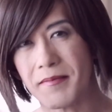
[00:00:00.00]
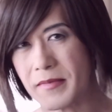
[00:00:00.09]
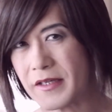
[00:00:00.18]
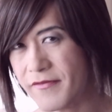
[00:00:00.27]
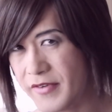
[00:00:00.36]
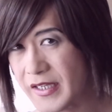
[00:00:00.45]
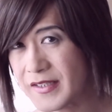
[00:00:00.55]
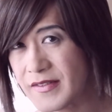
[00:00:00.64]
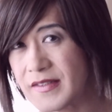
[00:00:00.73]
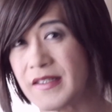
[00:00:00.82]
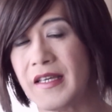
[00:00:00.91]
can be
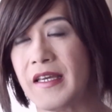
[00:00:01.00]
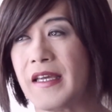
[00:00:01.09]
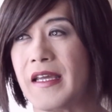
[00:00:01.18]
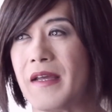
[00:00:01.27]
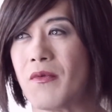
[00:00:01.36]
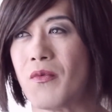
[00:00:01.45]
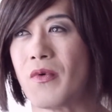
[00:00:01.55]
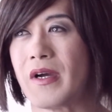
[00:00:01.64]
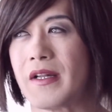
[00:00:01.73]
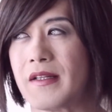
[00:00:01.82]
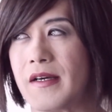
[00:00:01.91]
fixed
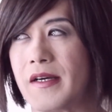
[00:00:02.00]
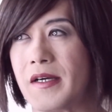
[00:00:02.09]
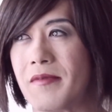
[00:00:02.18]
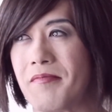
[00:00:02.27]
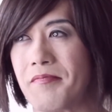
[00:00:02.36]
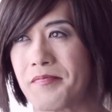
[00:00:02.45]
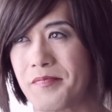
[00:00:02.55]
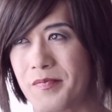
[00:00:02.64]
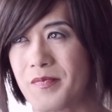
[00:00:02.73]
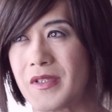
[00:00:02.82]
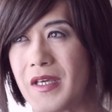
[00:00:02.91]
and what
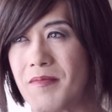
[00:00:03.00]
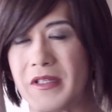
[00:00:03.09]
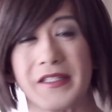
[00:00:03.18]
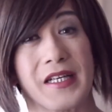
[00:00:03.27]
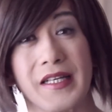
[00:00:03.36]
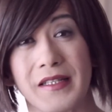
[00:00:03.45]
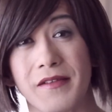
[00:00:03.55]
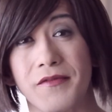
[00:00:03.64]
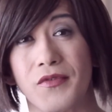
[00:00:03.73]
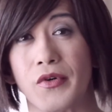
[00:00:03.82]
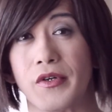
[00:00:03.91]
can be
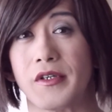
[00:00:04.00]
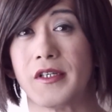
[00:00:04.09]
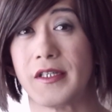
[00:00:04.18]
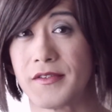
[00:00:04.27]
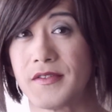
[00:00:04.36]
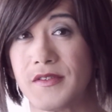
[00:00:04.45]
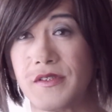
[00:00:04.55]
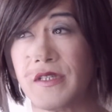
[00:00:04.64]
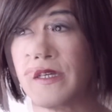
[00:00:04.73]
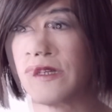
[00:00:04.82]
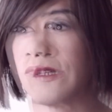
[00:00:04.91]
done for
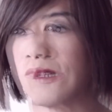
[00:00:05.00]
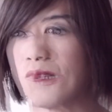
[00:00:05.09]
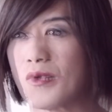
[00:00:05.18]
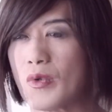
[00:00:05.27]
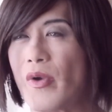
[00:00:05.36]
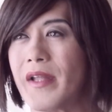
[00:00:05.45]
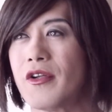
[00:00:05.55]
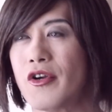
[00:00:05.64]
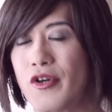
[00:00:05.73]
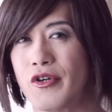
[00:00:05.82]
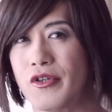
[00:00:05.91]
us. We want
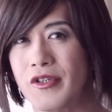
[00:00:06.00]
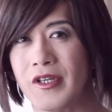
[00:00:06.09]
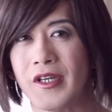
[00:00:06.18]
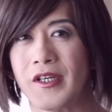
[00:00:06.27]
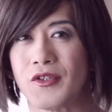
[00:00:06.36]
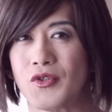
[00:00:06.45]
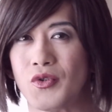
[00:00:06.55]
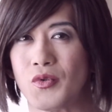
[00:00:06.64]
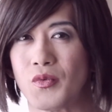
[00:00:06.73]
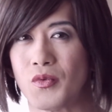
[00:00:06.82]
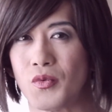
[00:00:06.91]
her
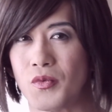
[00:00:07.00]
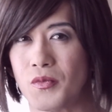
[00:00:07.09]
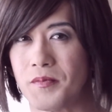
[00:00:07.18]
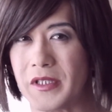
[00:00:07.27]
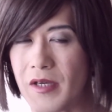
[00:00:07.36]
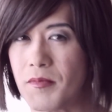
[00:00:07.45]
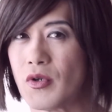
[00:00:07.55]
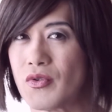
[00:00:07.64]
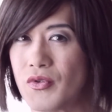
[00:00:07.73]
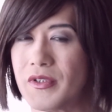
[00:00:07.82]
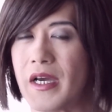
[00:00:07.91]
to be able
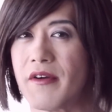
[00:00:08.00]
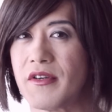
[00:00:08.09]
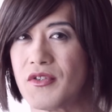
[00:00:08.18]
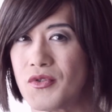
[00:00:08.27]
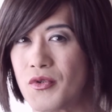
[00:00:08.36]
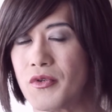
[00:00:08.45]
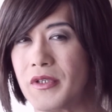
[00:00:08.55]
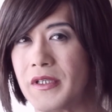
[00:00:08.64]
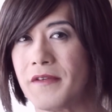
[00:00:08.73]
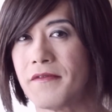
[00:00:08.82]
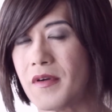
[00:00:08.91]
to tell a
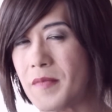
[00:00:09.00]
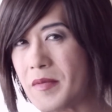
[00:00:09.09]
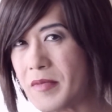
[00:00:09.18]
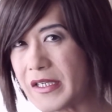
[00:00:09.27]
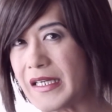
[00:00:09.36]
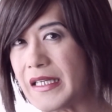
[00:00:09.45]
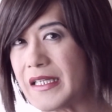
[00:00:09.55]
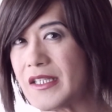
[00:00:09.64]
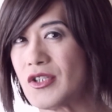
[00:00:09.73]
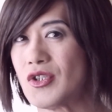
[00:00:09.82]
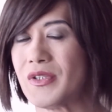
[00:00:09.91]
story from the
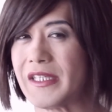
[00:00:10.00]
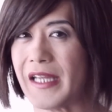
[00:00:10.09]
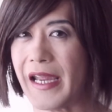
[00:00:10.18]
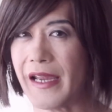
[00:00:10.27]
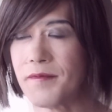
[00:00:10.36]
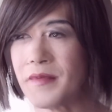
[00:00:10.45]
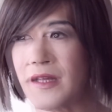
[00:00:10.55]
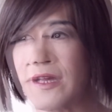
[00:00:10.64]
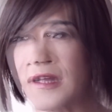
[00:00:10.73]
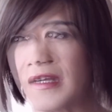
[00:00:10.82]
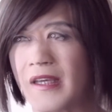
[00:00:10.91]
beginning to the end,
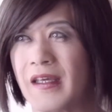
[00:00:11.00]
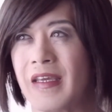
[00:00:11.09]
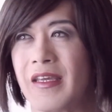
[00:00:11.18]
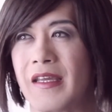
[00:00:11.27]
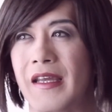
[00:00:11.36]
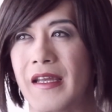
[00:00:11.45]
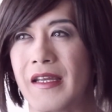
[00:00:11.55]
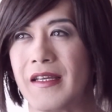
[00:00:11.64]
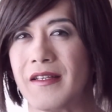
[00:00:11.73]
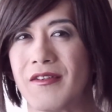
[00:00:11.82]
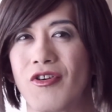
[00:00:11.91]

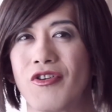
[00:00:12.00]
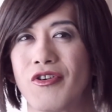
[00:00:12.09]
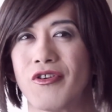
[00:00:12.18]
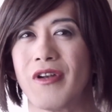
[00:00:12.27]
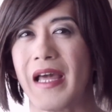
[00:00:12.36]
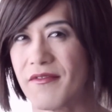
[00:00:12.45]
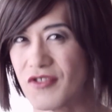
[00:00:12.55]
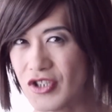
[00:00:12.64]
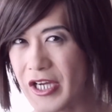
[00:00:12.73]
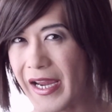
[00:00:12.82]
and her life